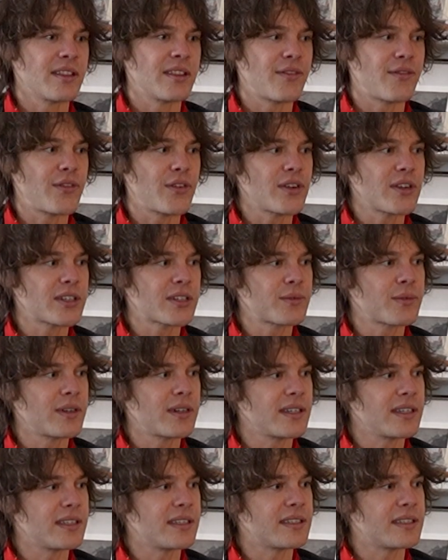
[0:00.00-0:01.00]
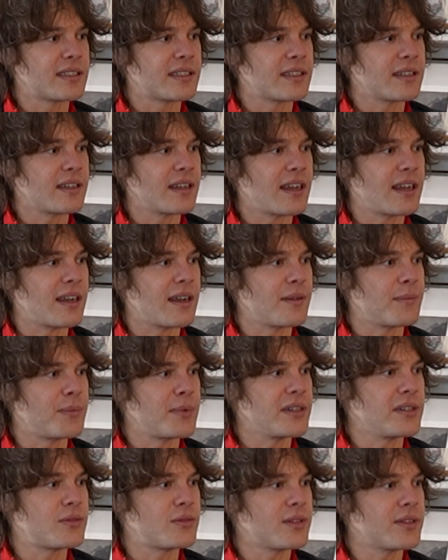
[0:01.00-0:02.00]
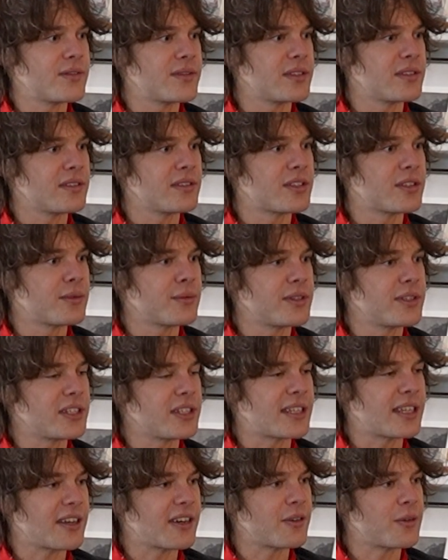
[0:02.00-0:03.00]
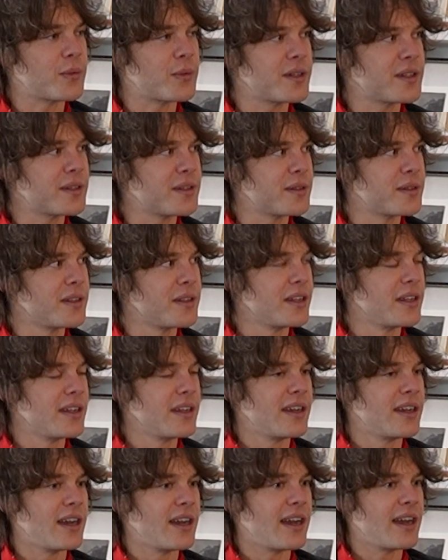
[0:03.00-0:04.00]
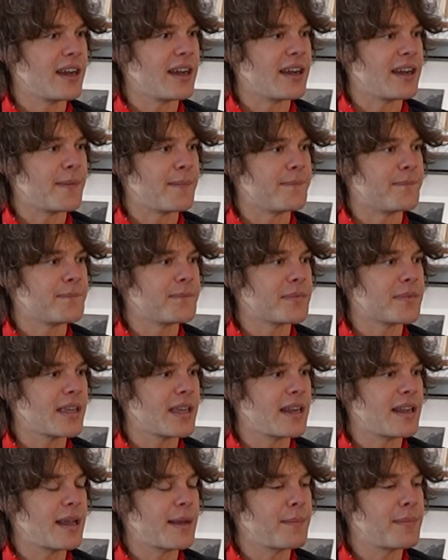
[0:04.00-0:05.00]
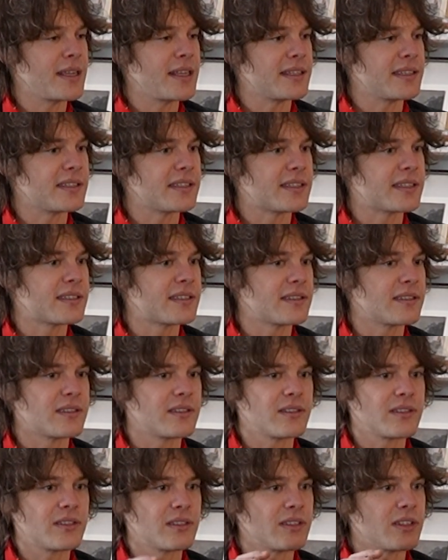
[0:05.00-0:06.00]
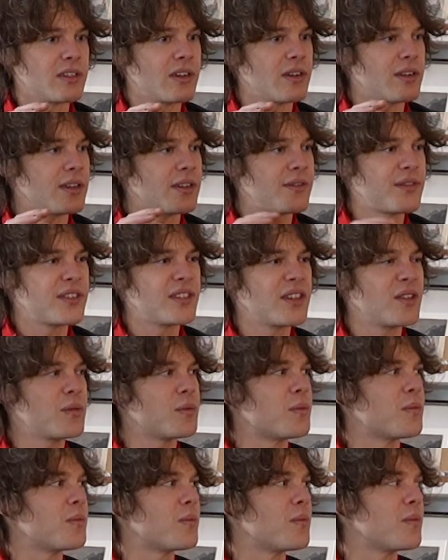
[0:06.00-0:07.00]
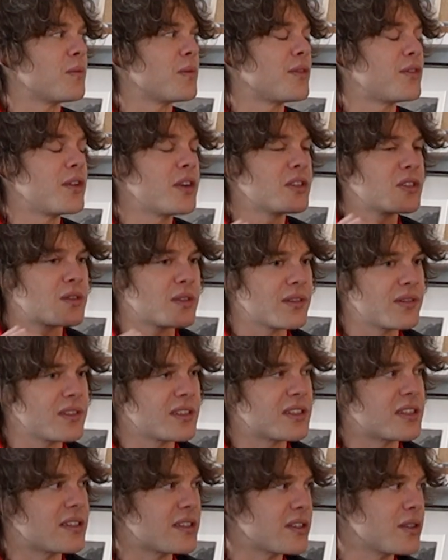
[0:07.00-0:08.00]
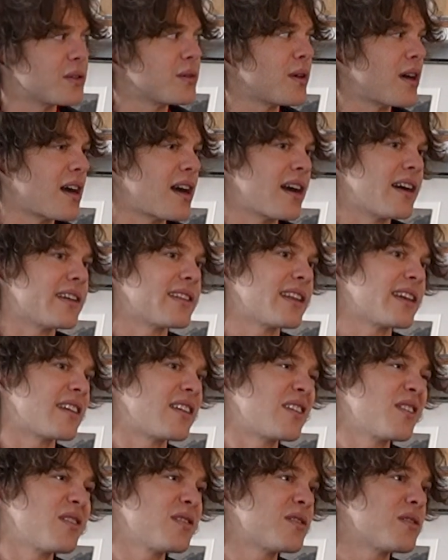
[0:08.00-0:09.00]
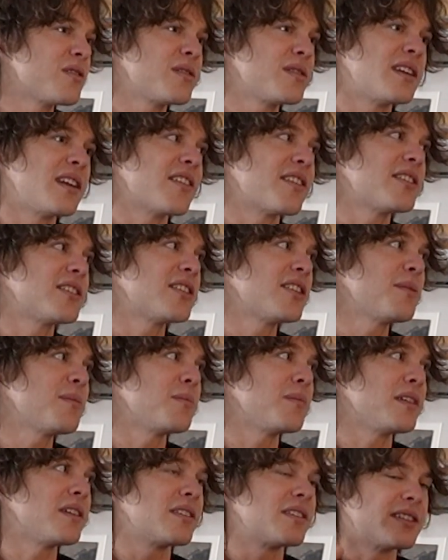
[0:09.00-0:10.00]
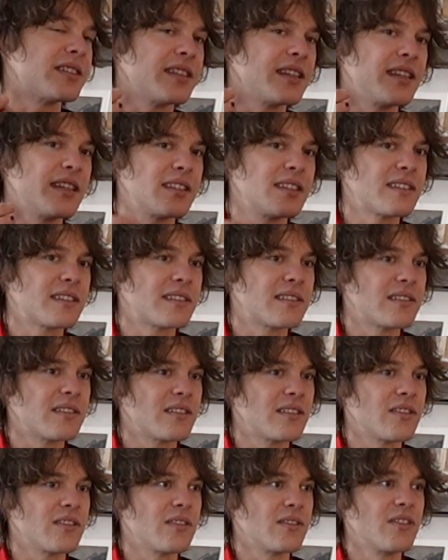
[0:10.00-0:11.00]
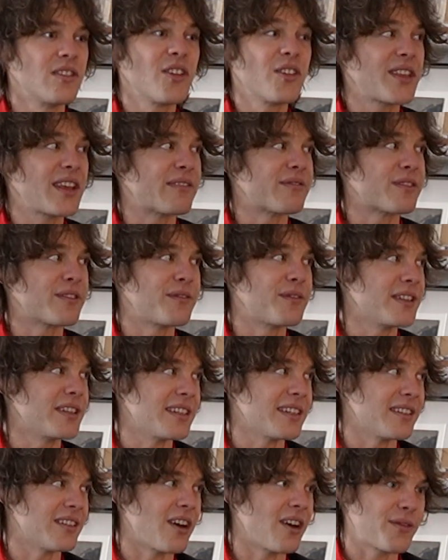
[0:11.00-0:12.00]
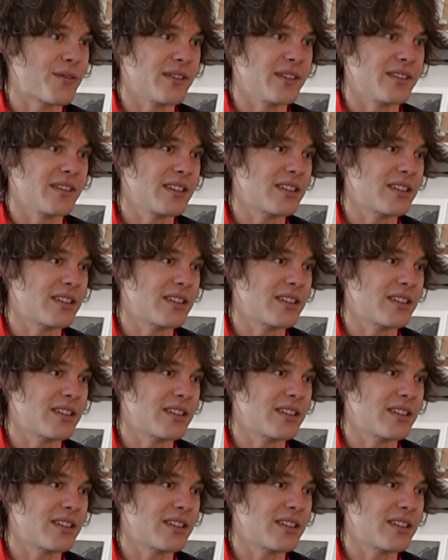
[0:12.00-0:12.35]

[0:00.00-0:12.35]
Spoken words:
The first one is be driven to which you cannot will, and that means, you know, if you're not driven to do art, like, go do another job, because it's not that fulfilling often.